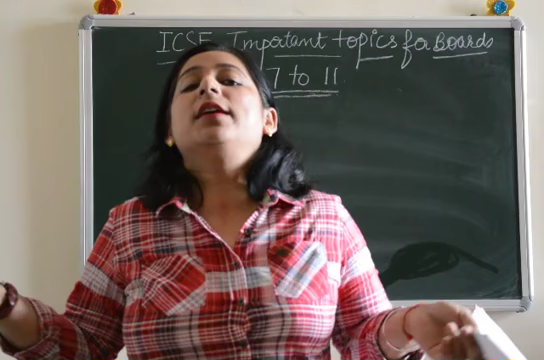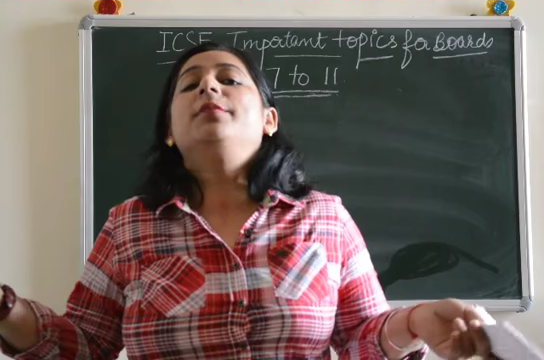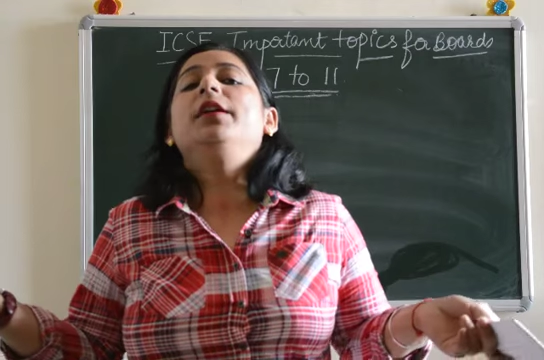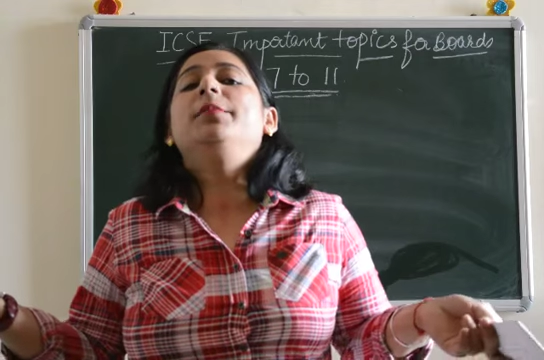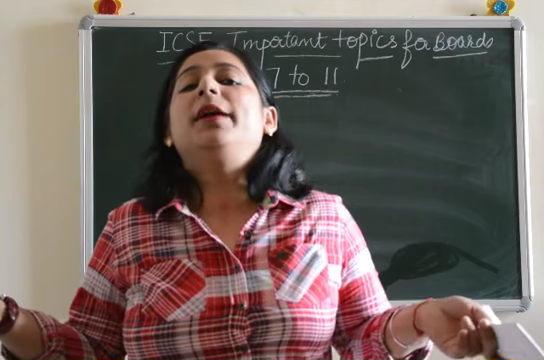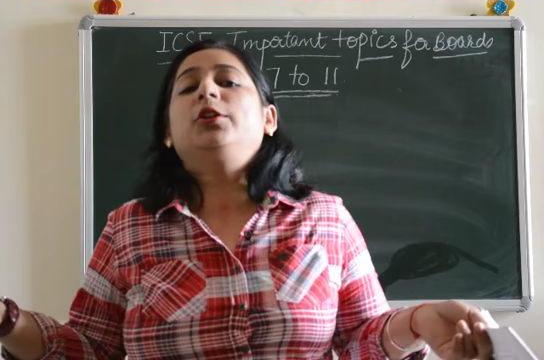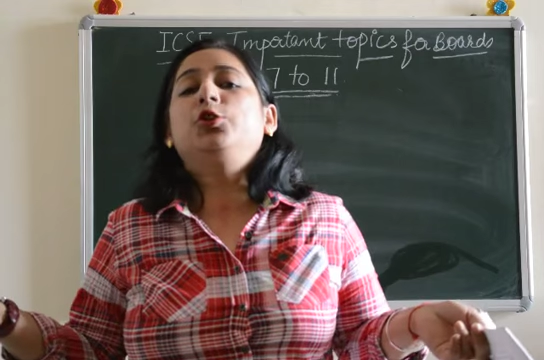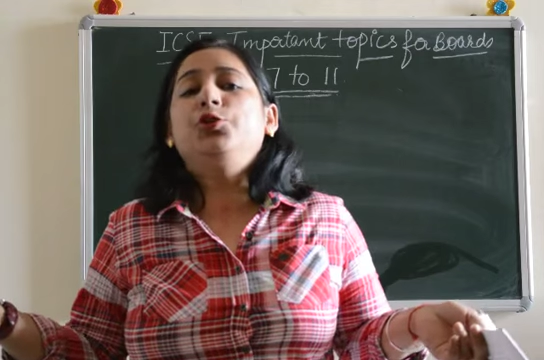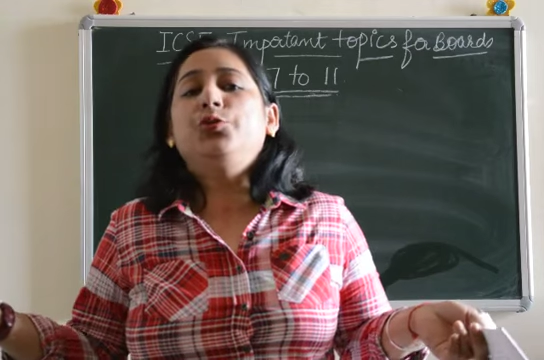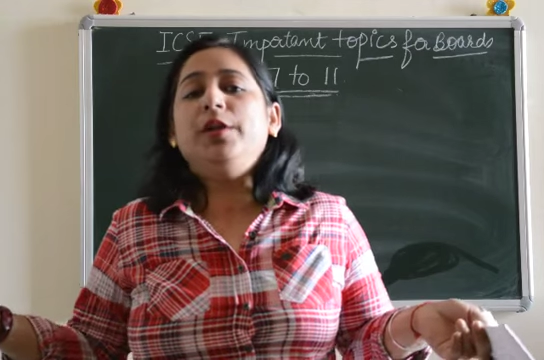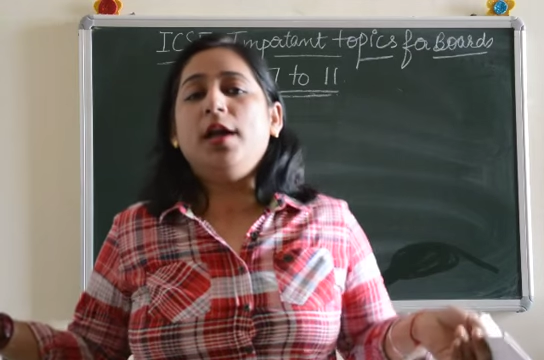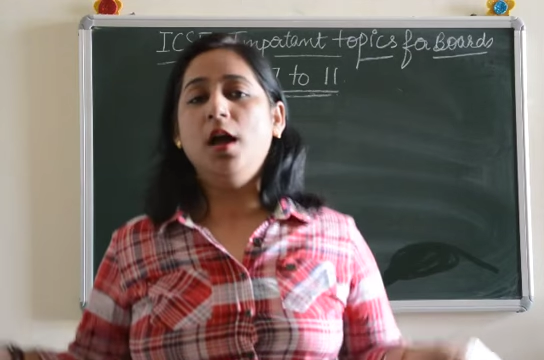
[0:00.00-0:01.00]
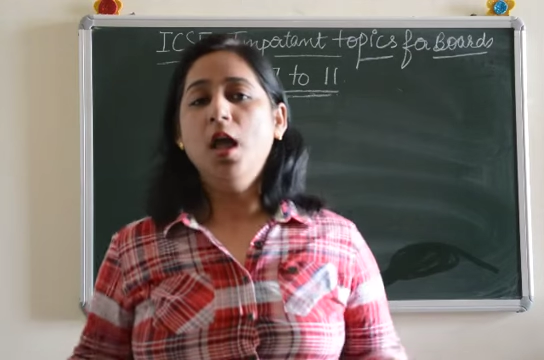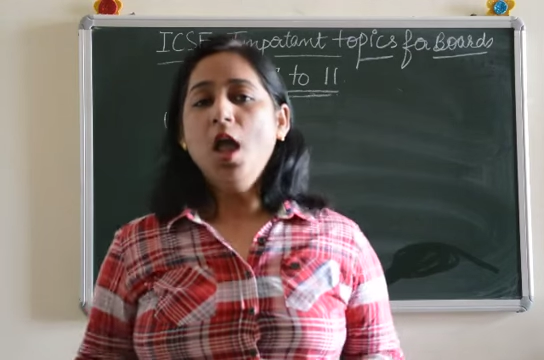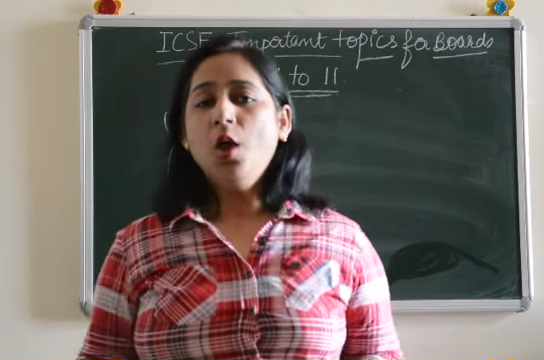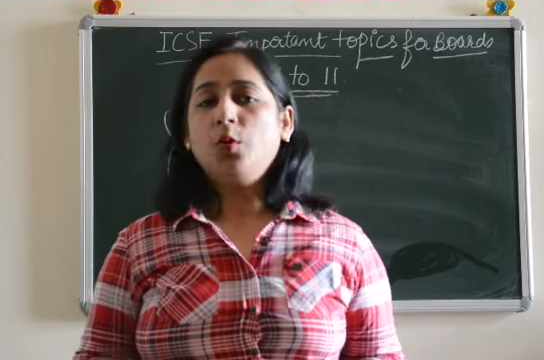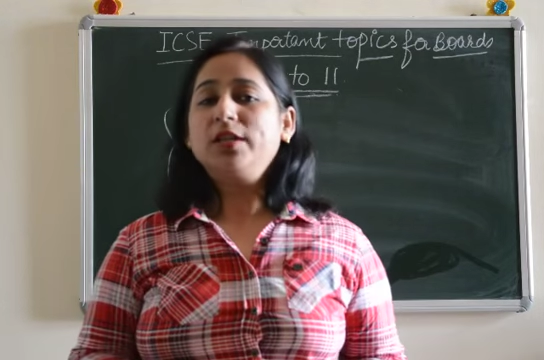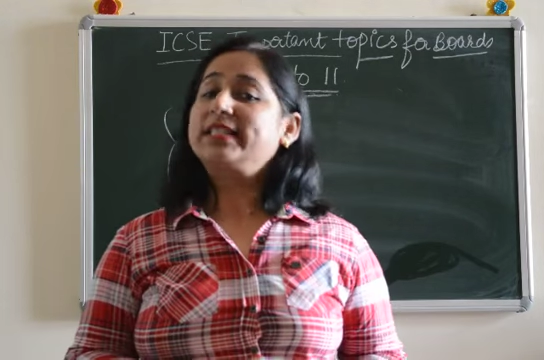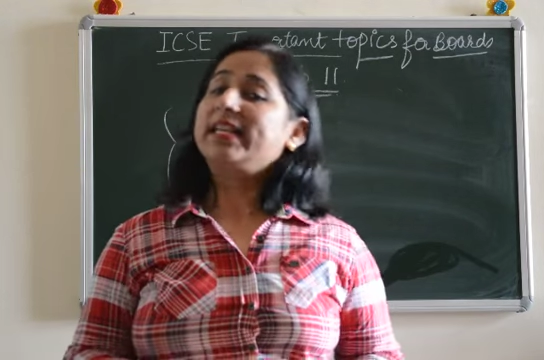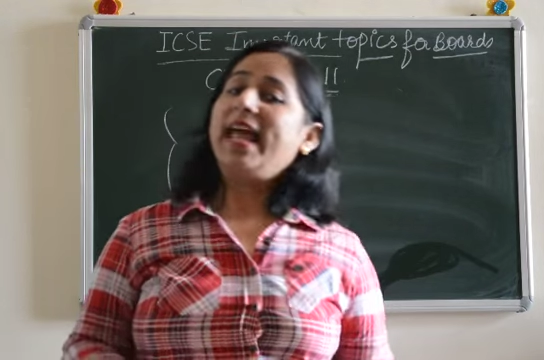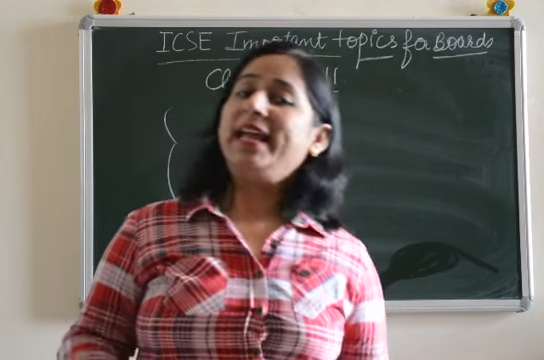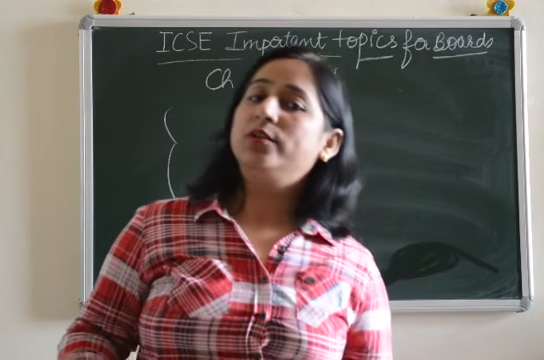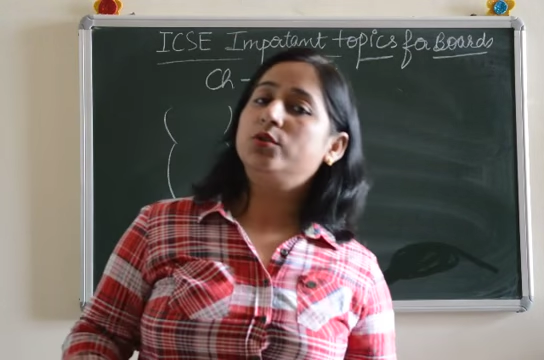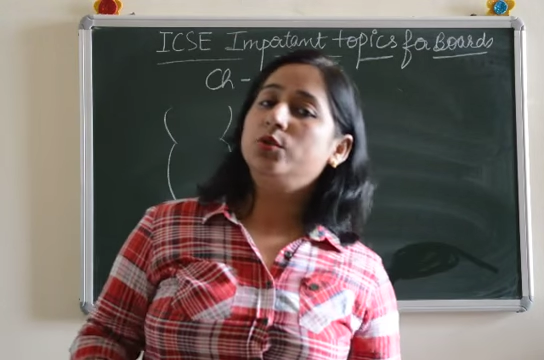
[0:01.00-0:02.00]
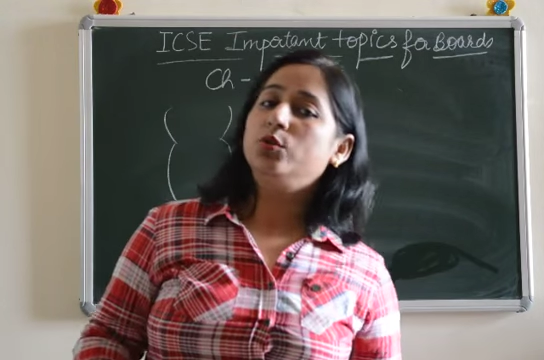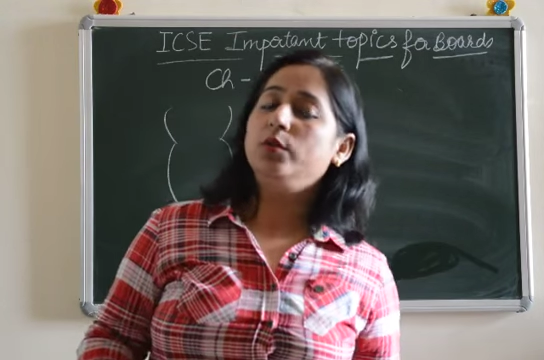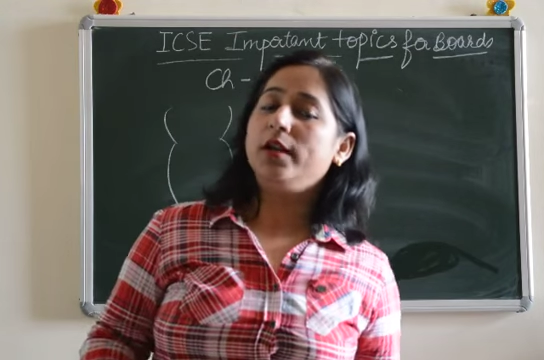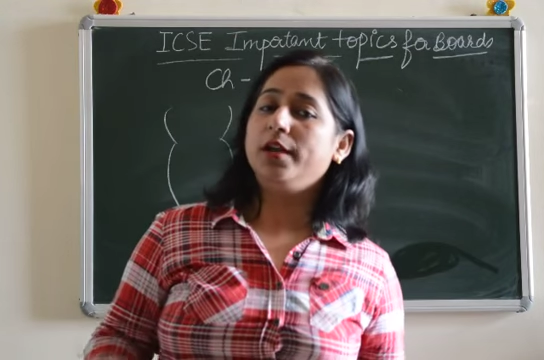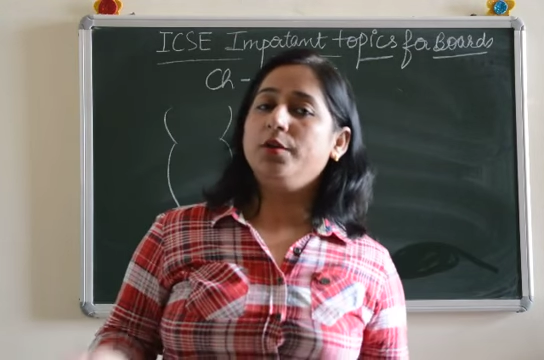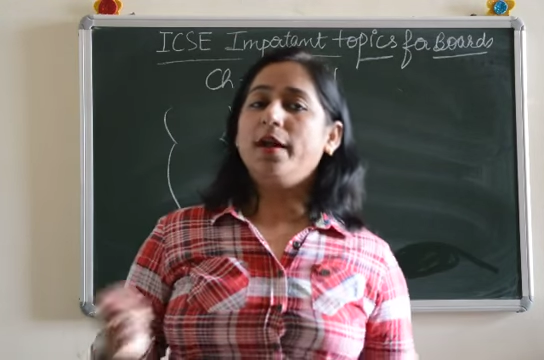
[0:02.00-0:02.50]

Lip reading: hematuria, what is glycosuria.